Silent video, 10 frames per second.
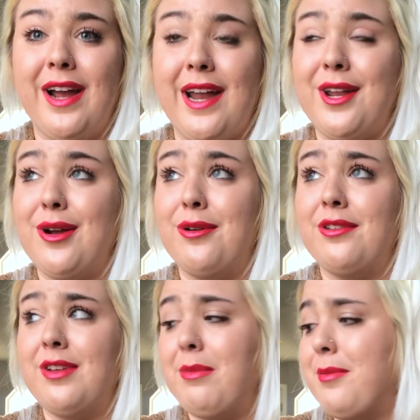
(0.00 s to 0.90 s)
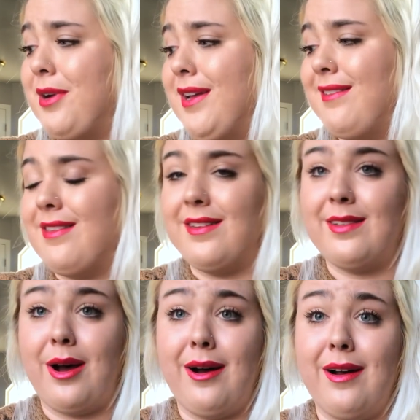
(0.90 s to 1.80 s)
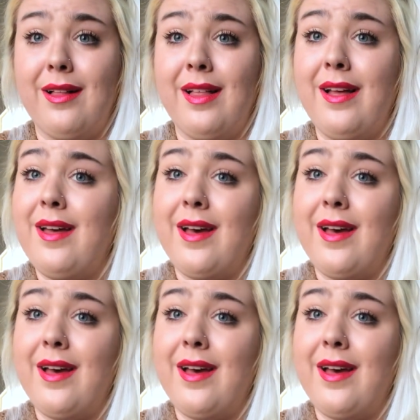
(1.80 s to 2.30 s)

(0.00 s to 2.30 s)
I know some of the brands in this haul